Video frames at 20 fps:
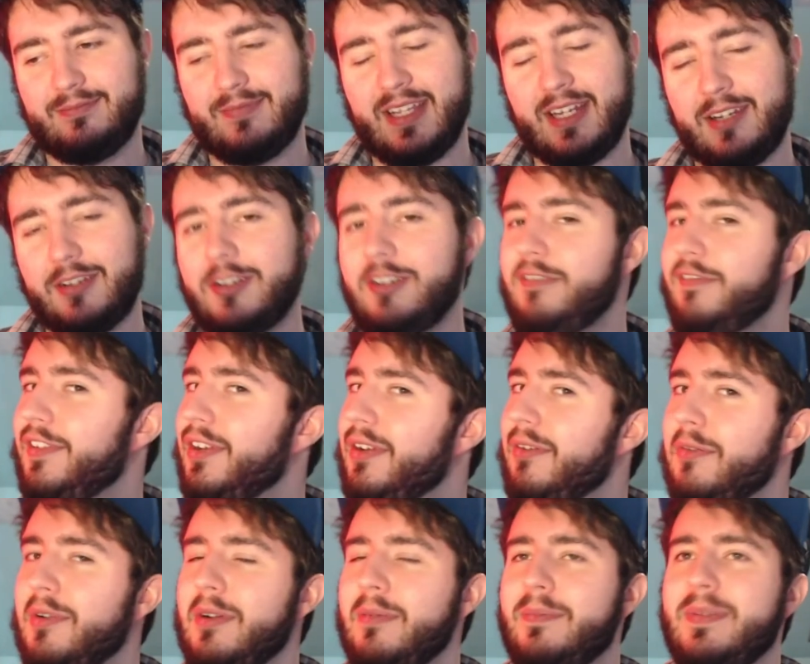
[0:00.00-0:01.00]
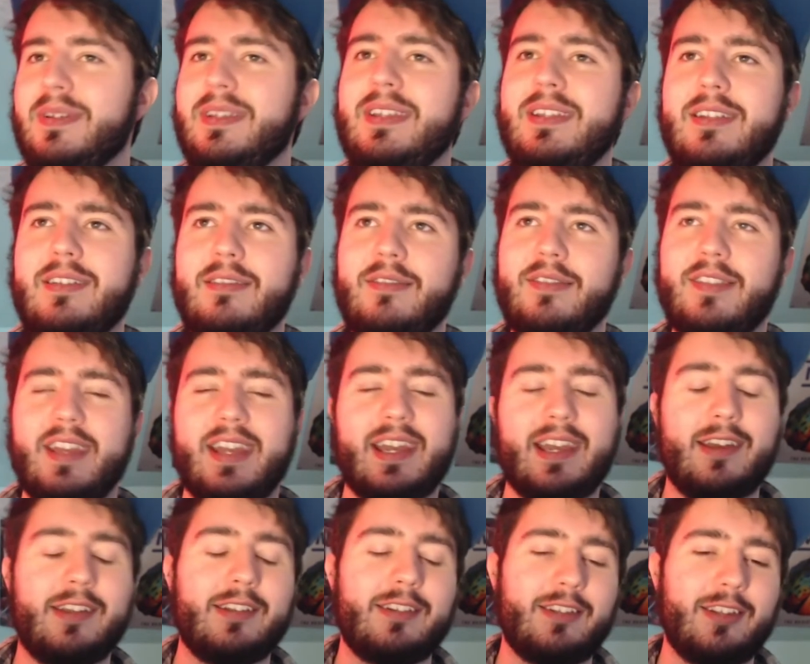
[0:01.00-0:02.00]
And it could very well be
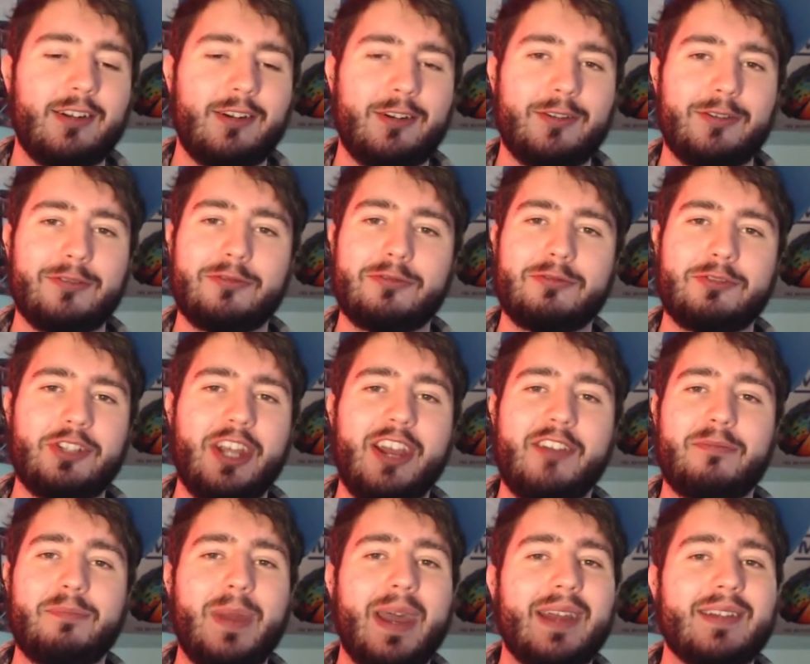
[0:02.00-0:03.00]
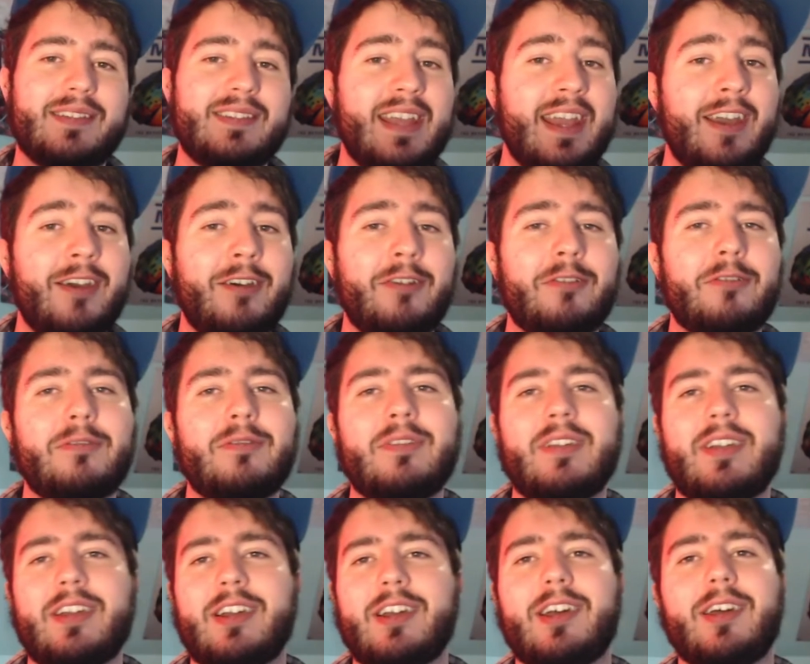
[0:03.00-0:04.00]
that, Shaft backed down,
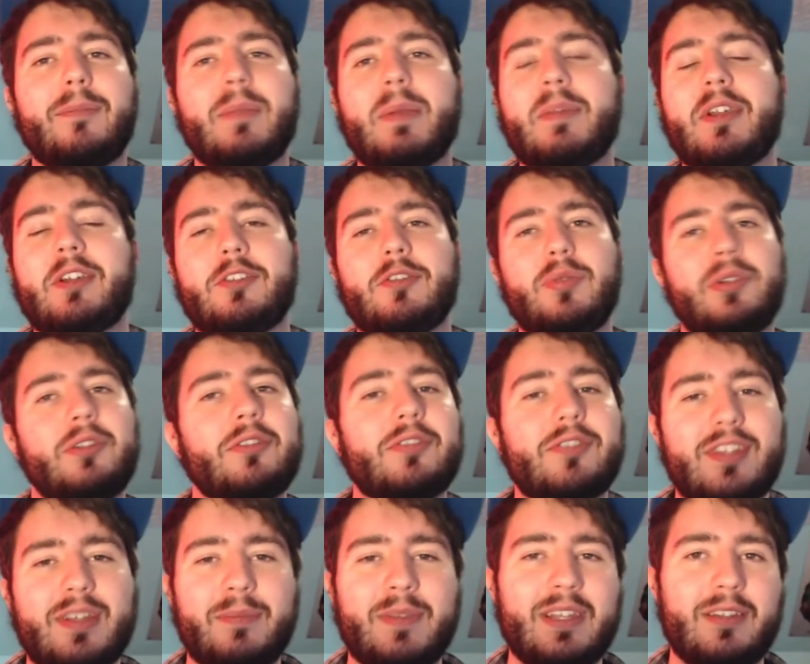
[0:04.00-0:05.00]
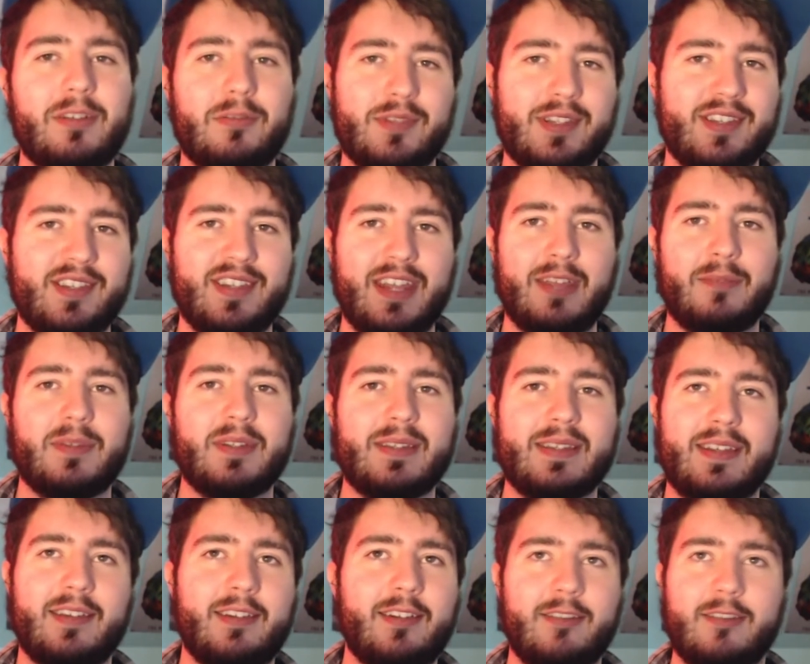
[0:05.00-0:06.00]
maybe on Twitter or something. There was a statement
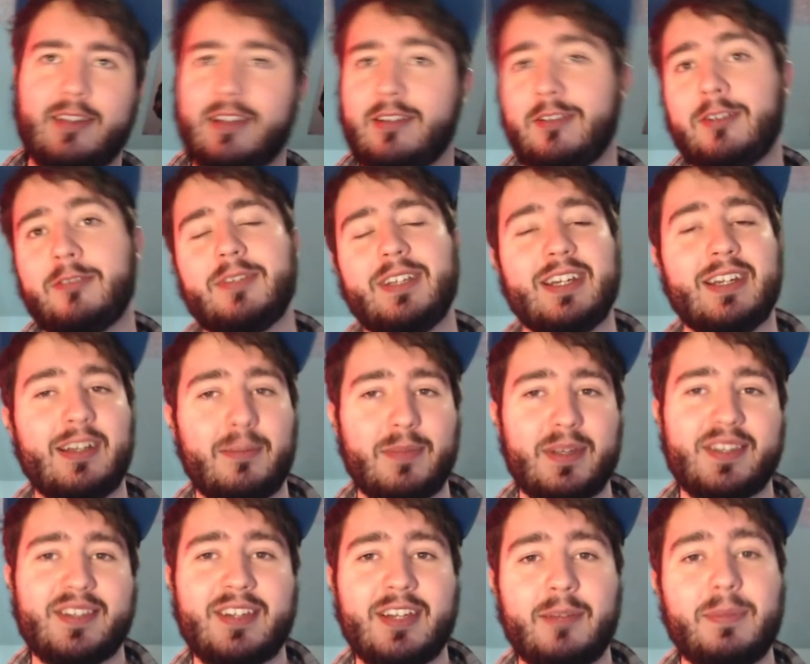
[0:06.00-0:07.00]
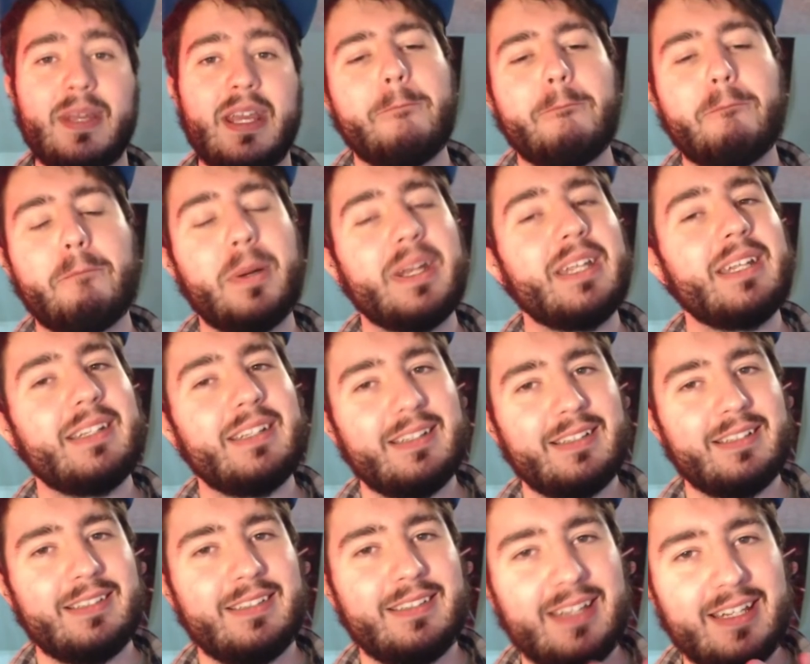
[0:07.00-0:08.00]
saying, oh, yeah, I messed up. But
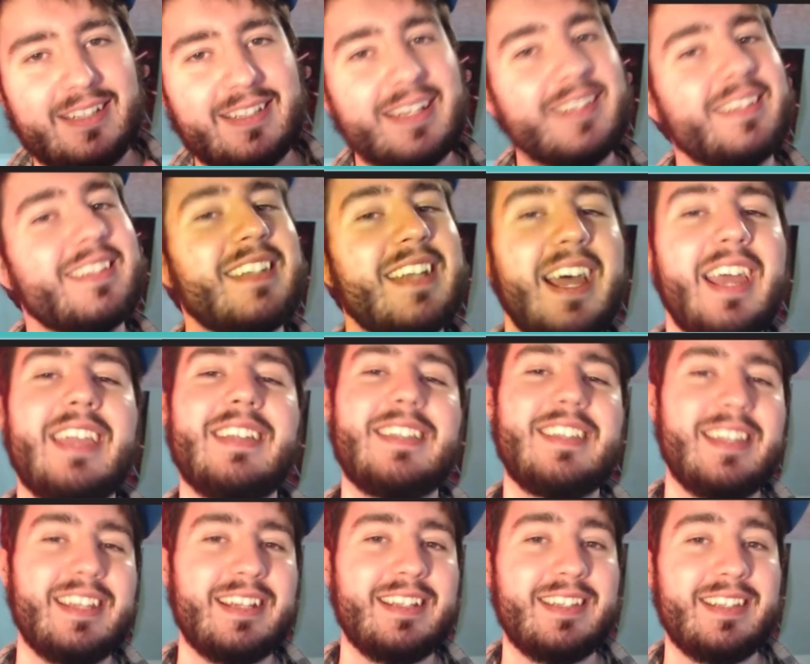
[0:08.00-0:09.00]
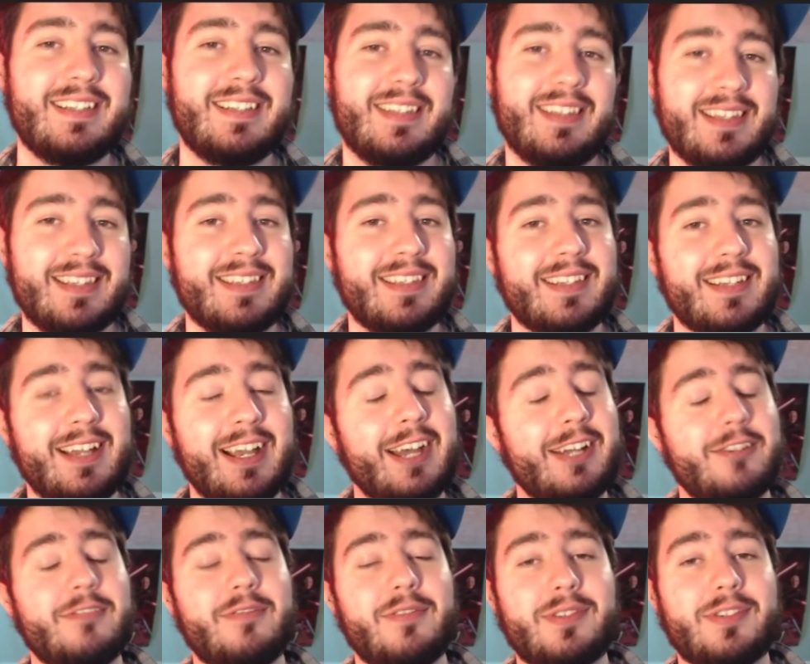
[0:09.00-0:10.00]
it does tie into the idea that this is a
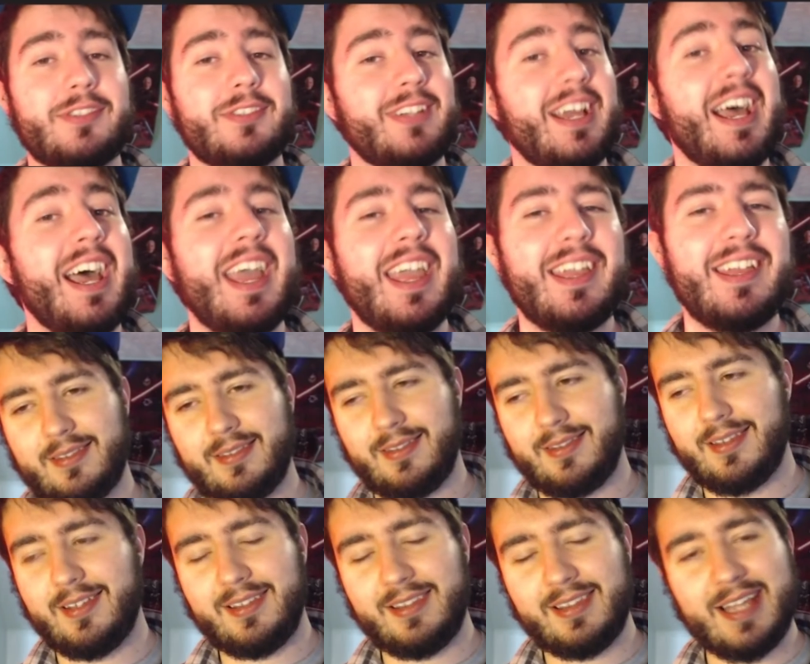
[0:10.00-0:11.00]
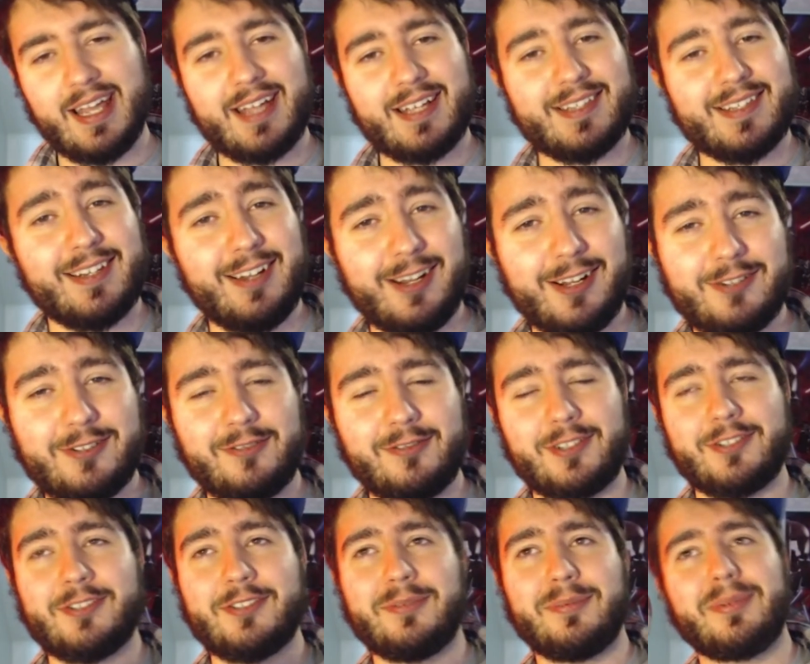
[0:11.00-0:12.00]
controversial guy. The last
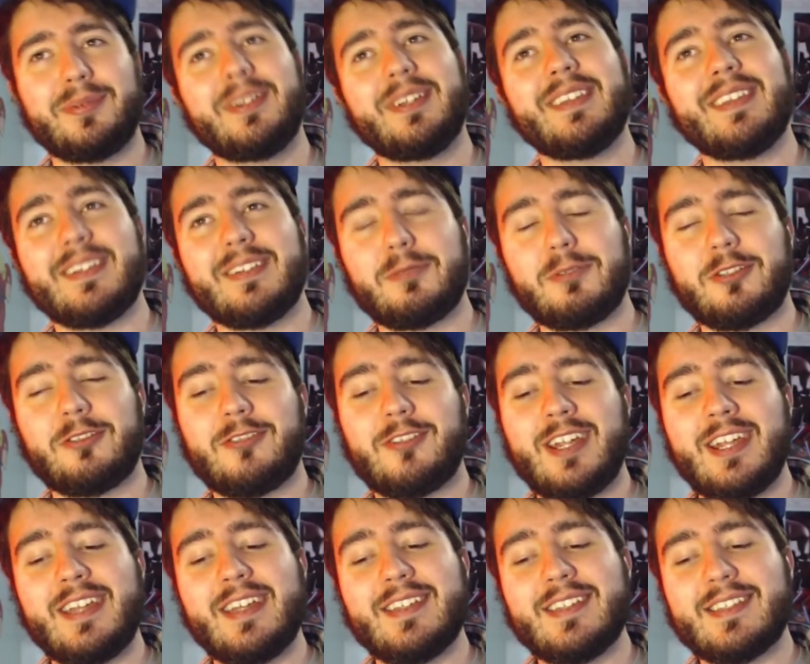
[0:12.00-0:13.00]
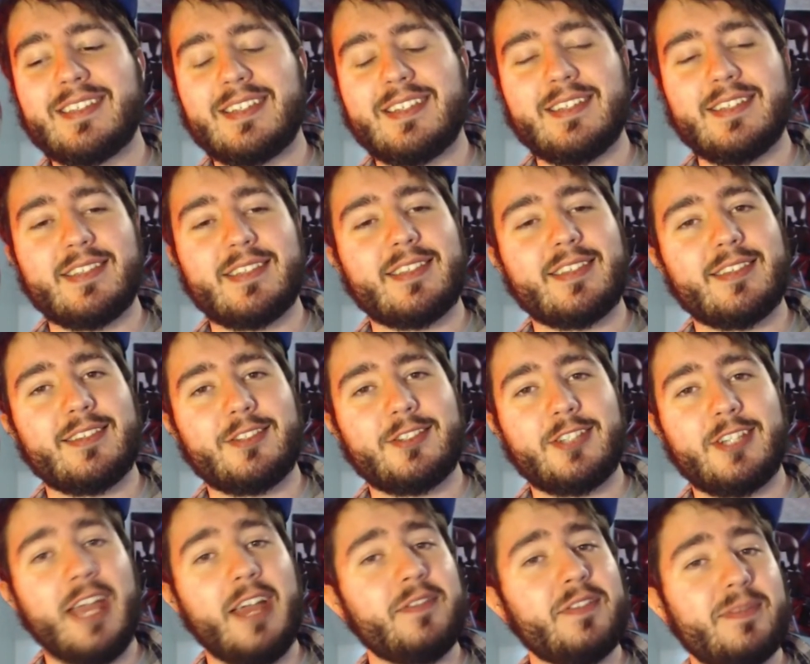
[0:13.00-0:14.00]
controversial point that I'm going to raise is
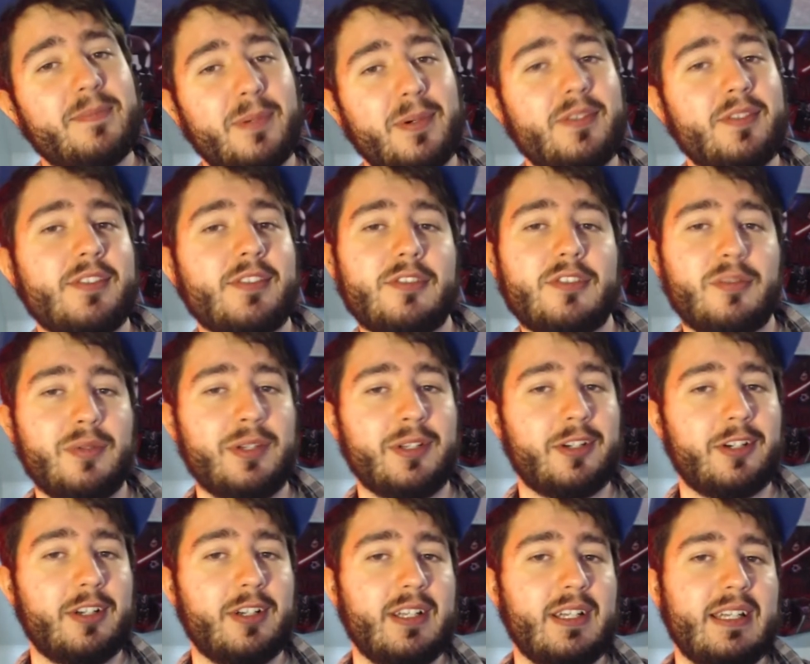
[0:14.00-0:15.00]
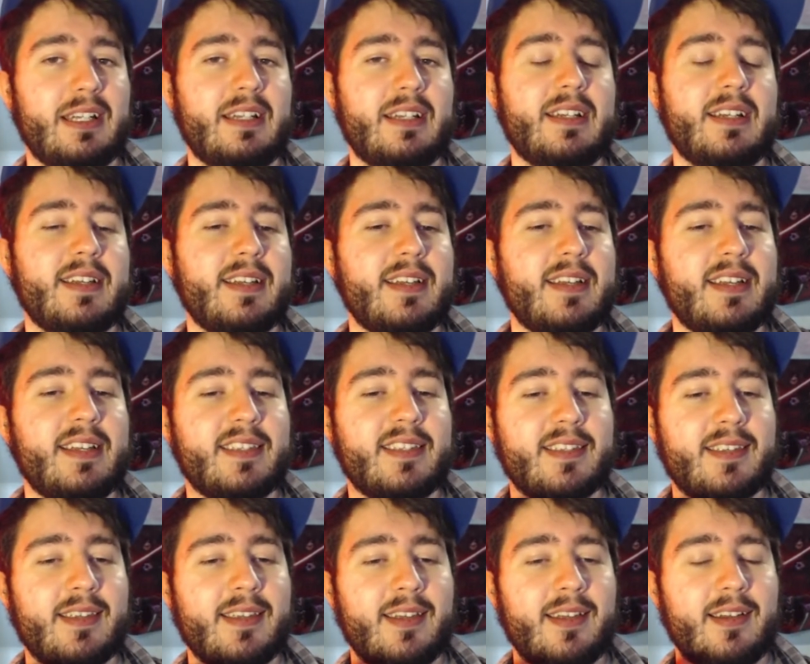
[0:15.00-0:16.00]
Shaft's personal Twitter
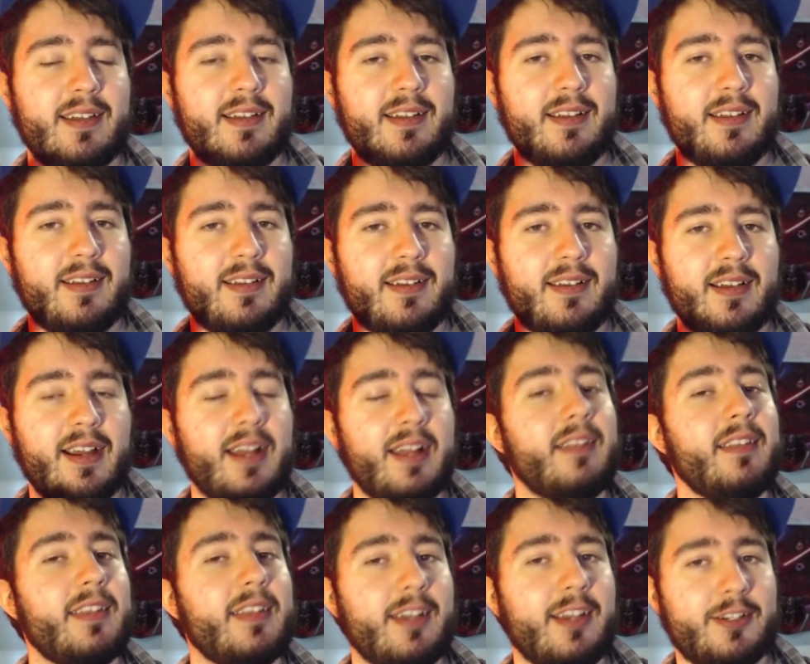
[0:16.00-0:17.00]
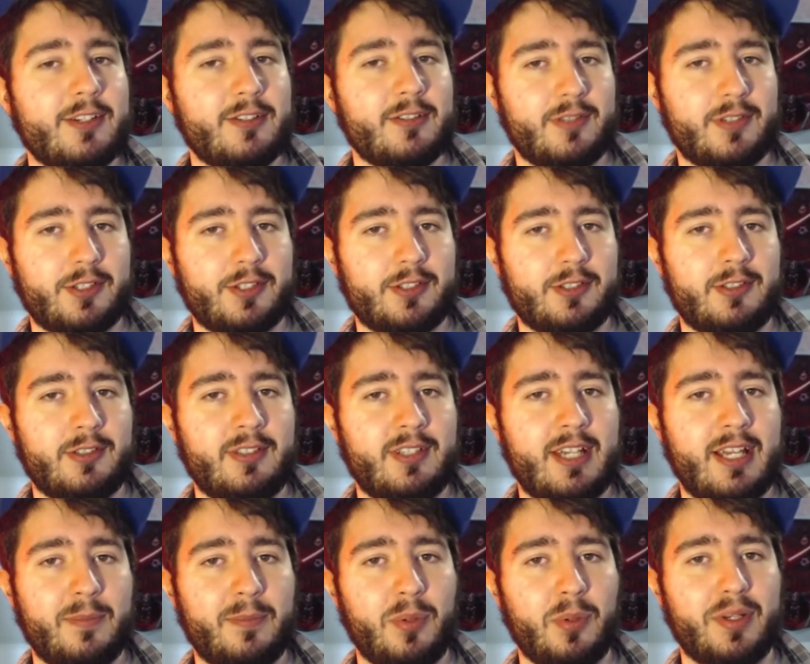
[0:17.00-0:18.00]
is highly controversial
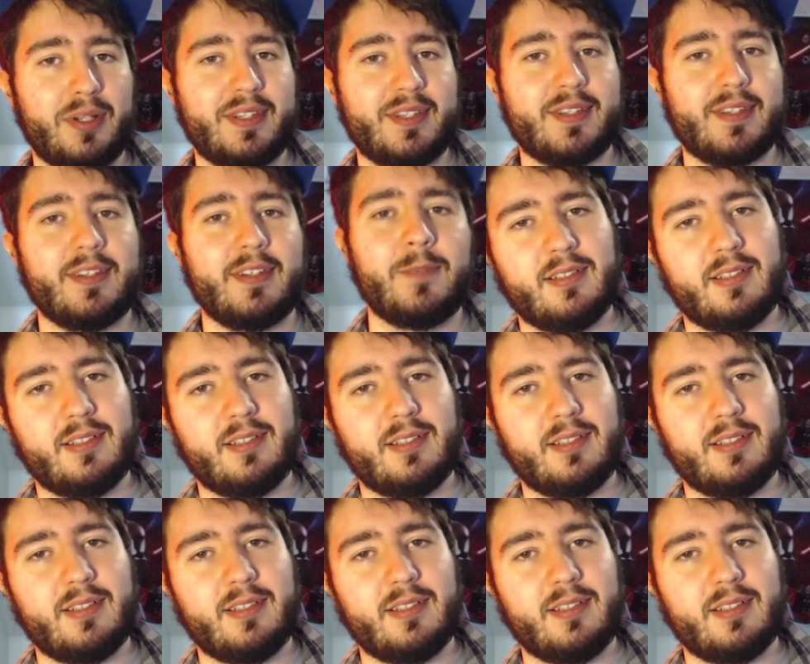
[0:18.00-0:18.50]
at points.